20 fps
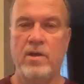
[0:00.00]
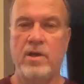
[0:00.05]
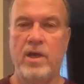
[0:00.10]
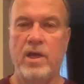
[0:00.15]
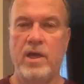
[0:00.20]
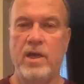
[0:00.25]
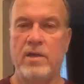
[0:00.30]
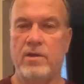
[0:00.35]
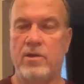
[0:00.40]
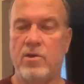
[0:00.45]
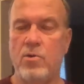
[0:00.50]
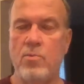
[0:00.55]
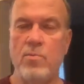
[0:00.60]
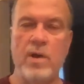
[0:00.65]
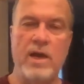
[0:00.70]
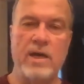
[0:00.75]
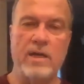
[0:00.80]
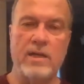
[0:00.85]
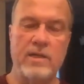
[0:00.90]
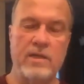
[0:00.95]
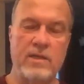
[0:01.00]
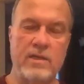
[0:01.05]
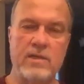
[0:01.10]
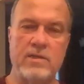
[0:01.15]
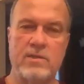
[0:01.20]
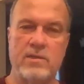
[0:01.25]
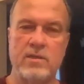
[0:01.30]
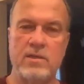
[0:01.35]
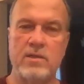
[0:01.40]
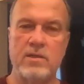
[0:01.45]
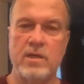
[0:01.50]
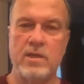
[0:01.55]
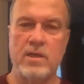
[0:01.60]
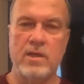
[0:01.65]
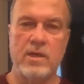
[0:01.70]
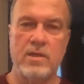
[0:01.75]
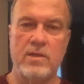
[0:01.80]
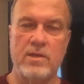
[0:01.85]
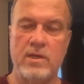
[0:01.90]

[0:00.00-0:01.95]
And go back and listen, and I